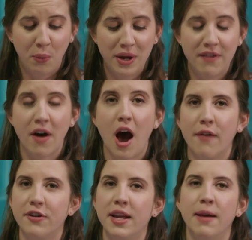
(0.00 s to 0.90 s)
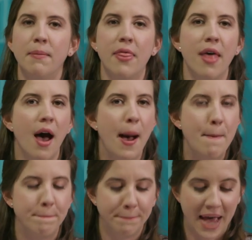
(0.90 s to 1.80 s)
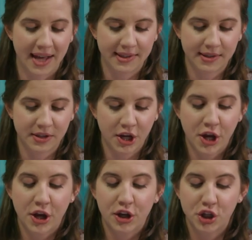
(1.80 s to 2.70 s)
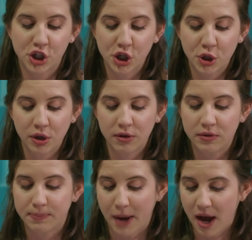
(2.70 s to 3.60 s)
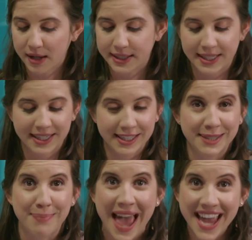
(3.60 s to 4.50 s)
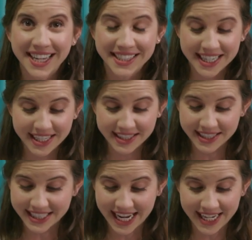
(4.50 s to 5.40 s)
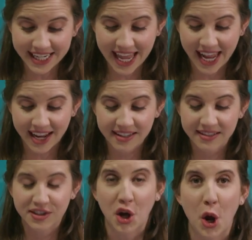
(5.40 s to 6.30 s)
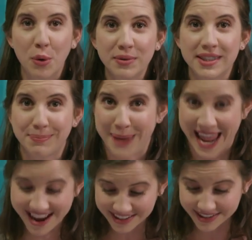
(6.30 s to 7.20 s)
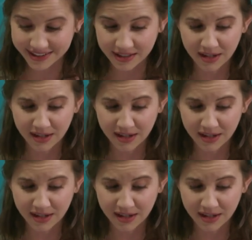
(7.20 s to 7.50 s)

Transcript: We've offered him the best shoes, boxes, magazines, tin cans, coats, pants.